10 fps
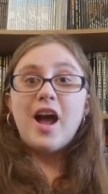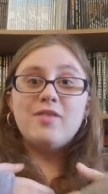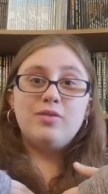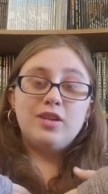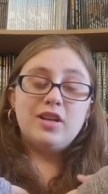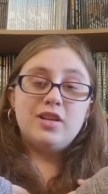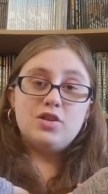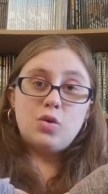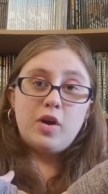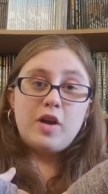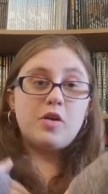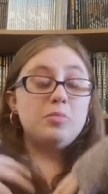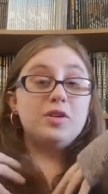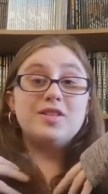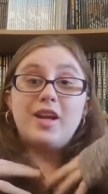that I've really enjoyed or
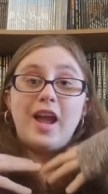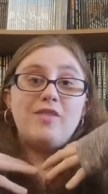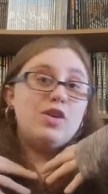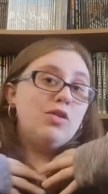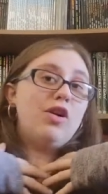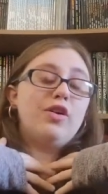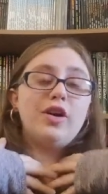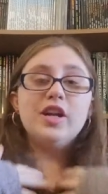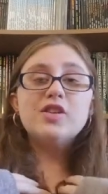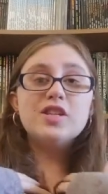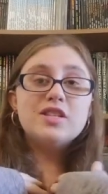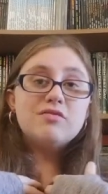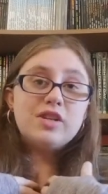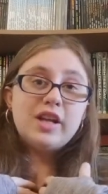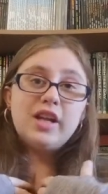books that I have no longer interest
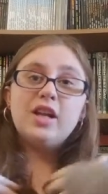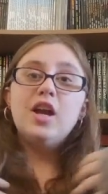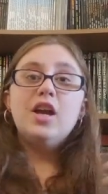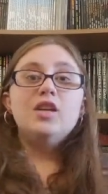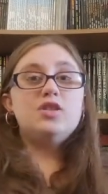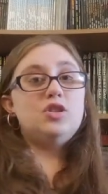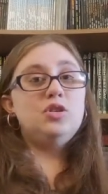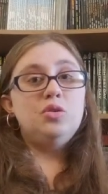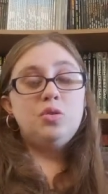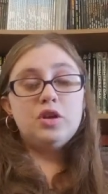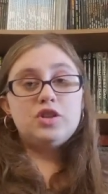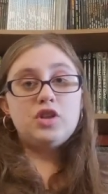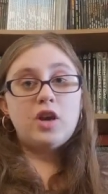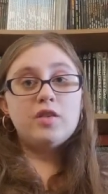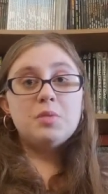in reading to
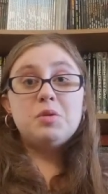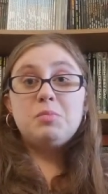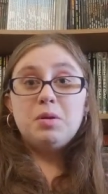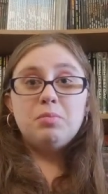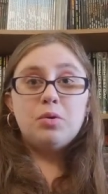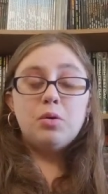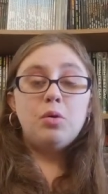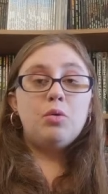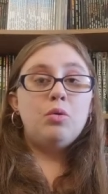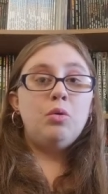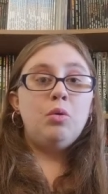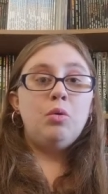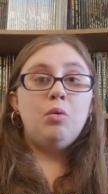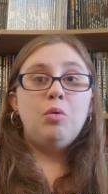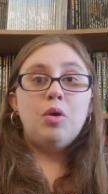share them with people
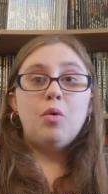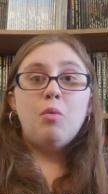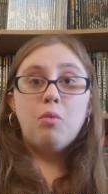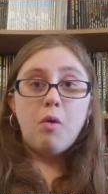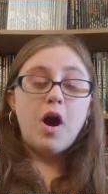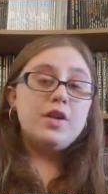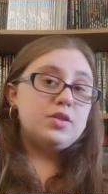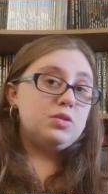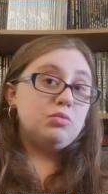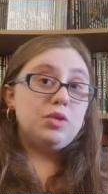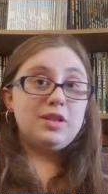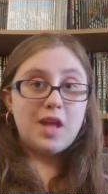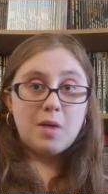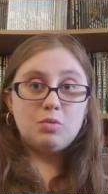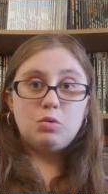who want to read
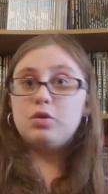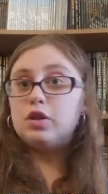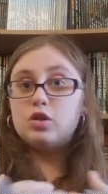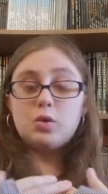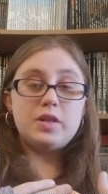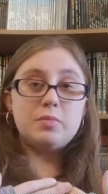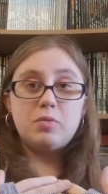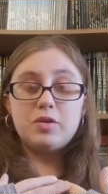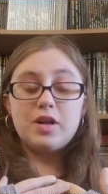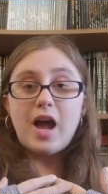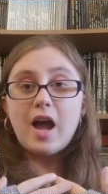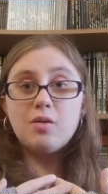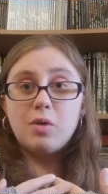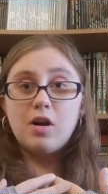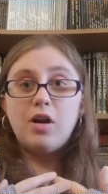them, who would enjoy them more than
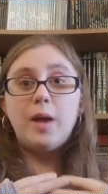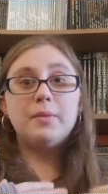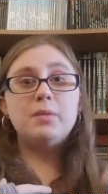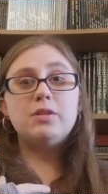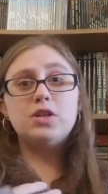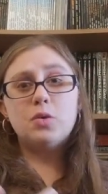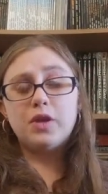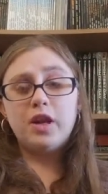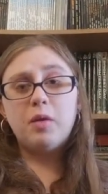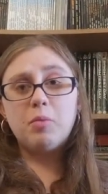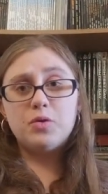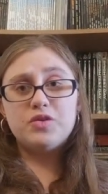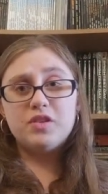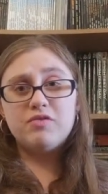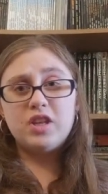I will. I'm going to be donating
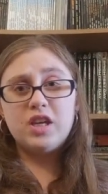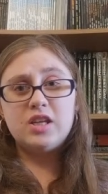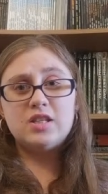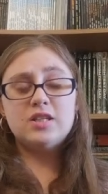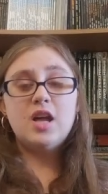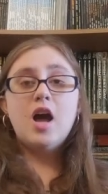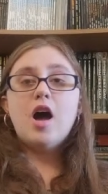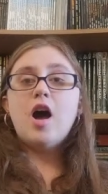most of these